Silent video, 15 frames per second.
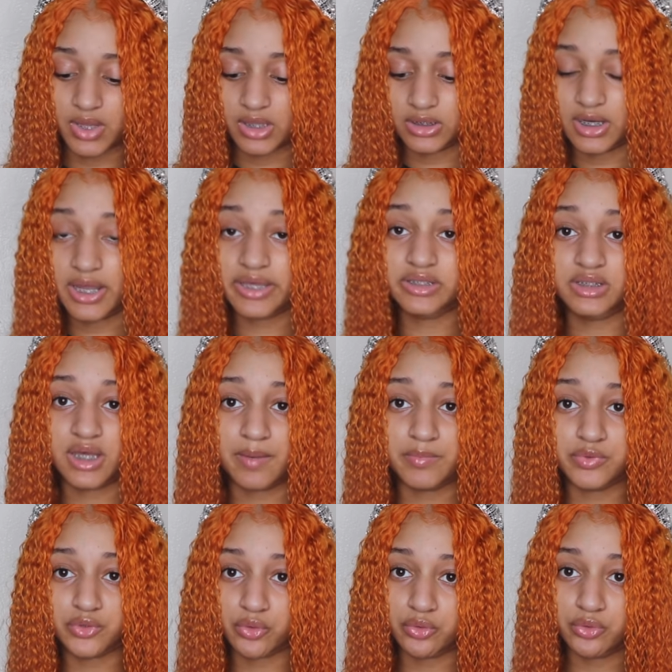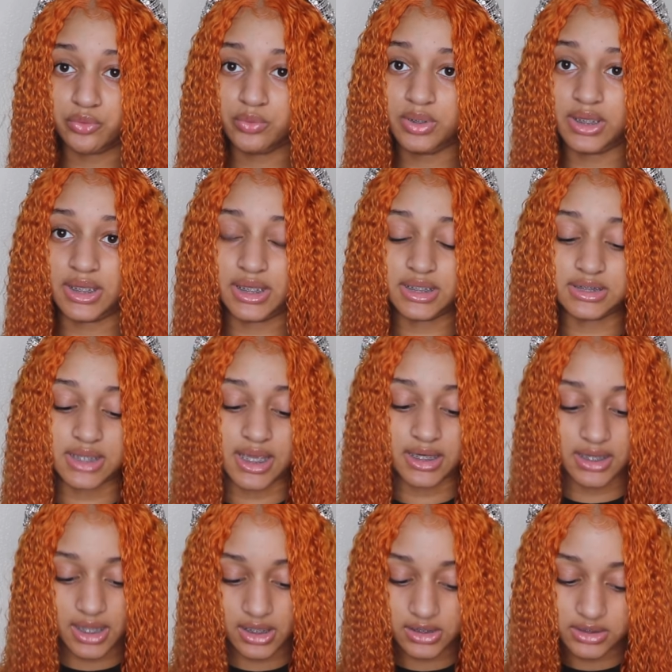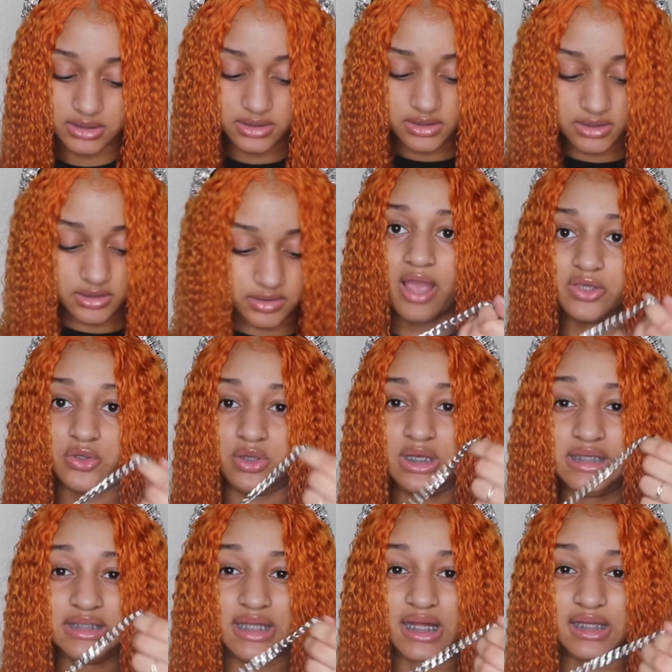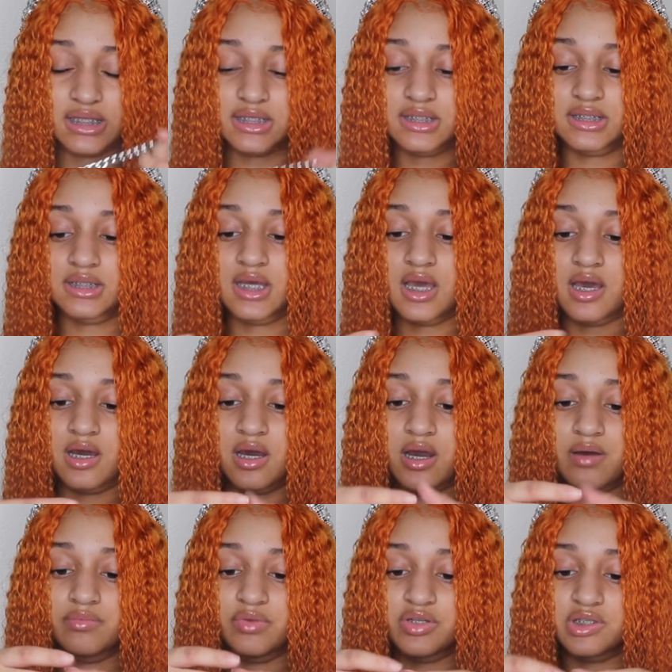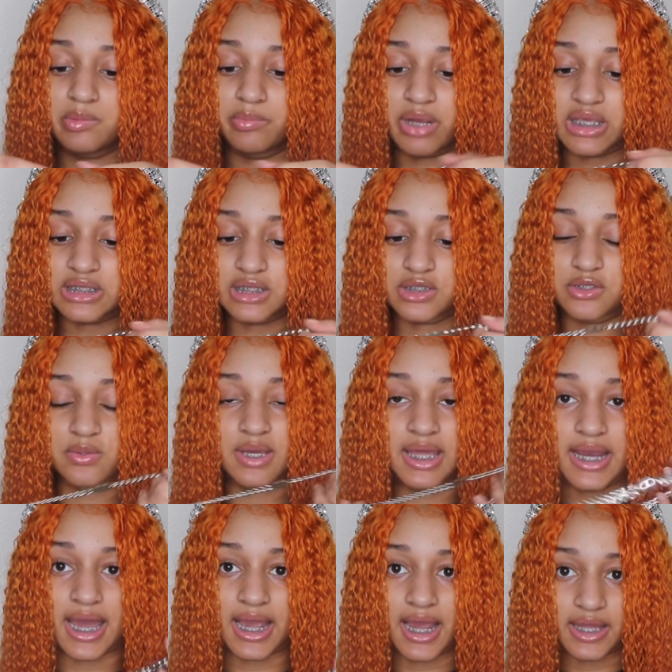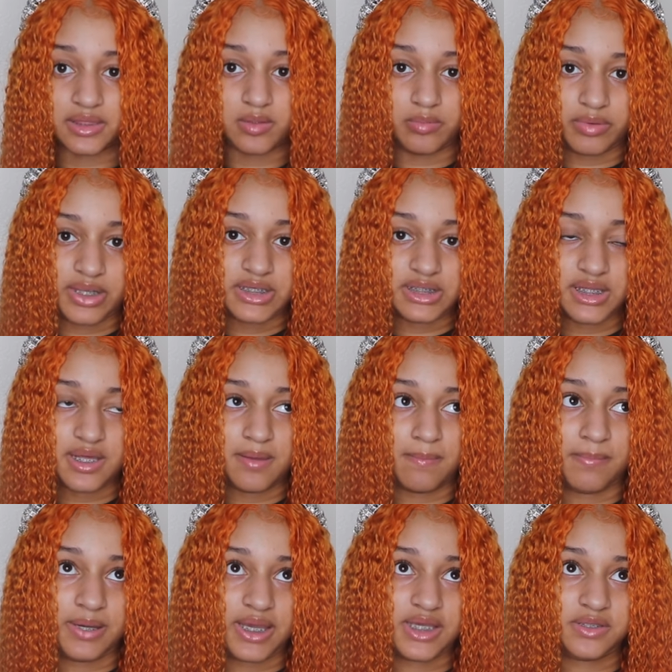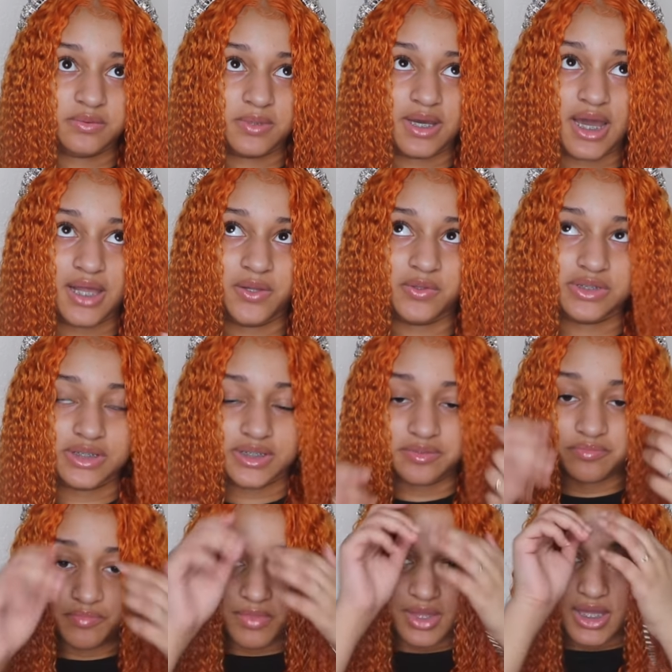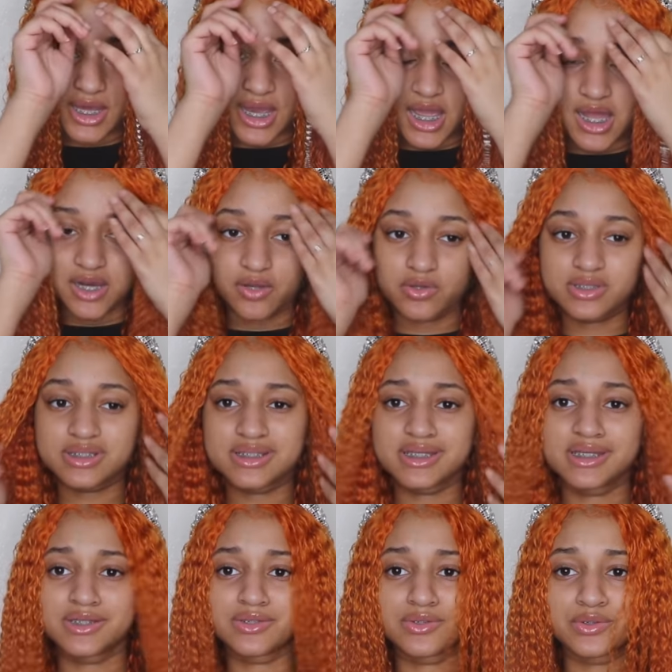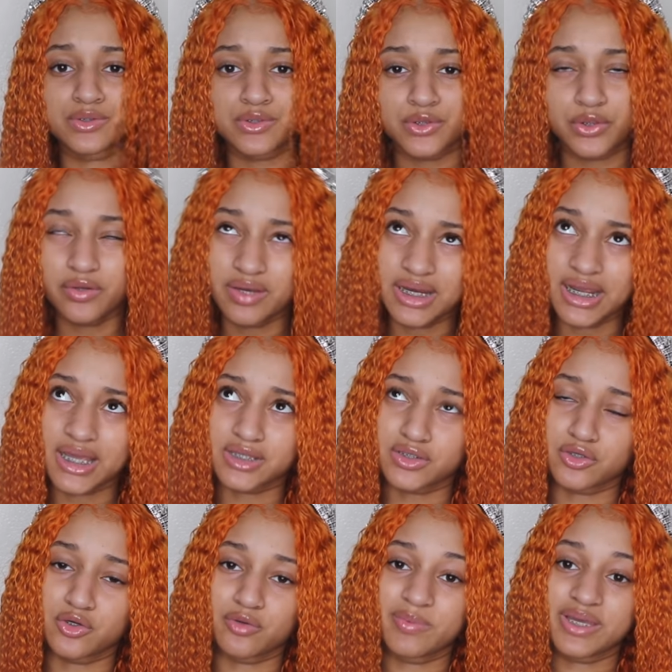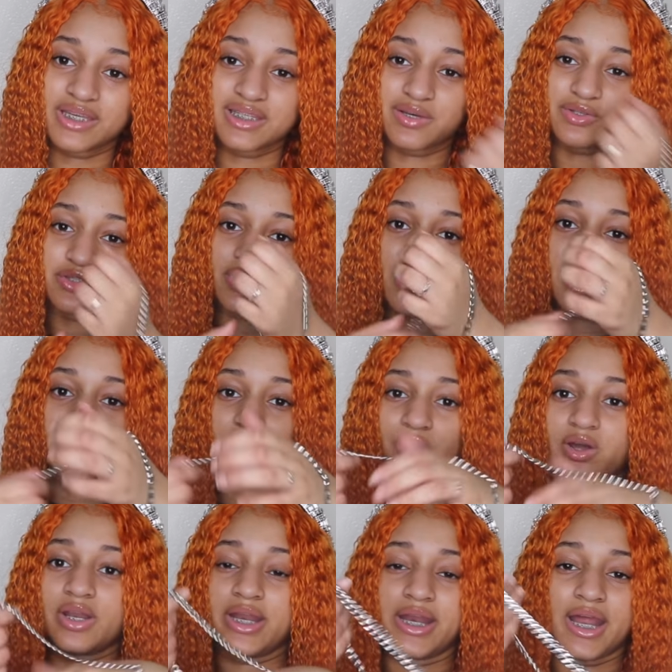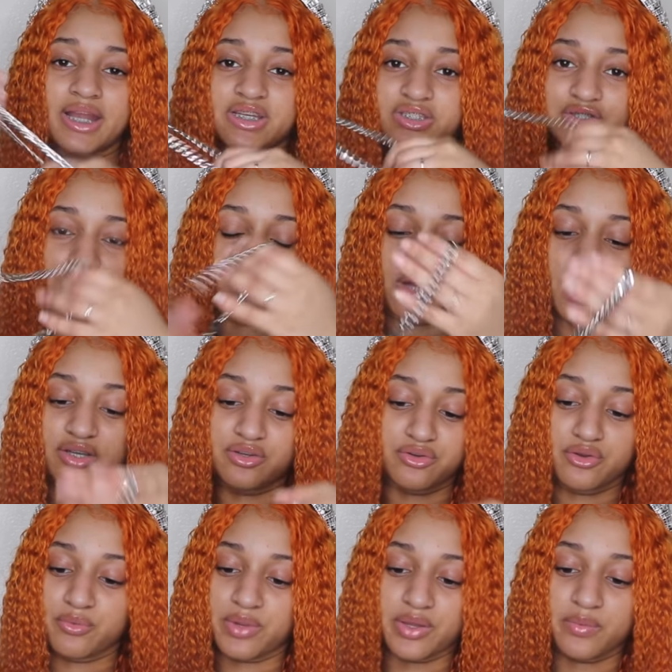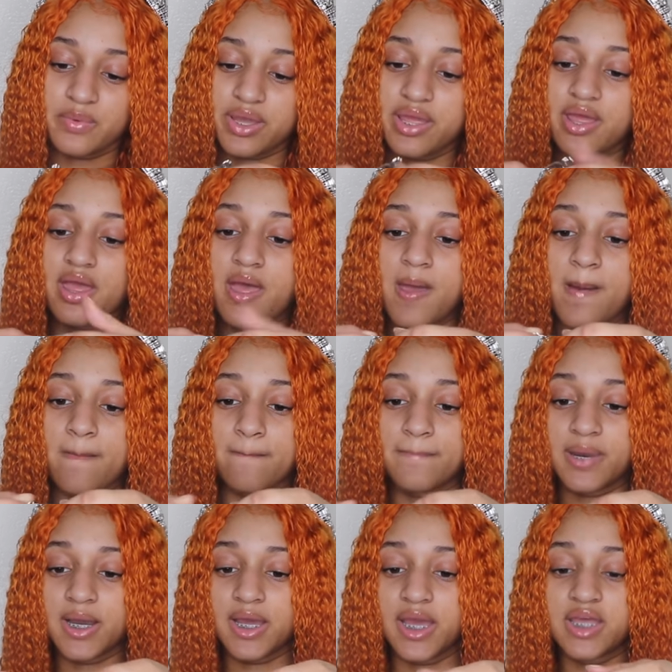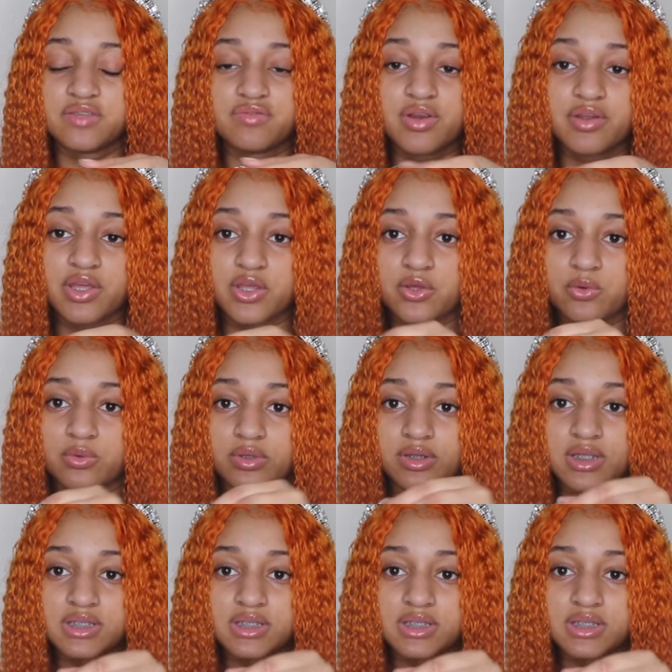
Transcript: The next thing I'm gonna show you is a necklace. Alright, so this necklace, there's a bracelet to it, and I got the bracelet, but guess what? I lost it. 3 days ago because I was trying it on and I don't know where it went. But it's very cute.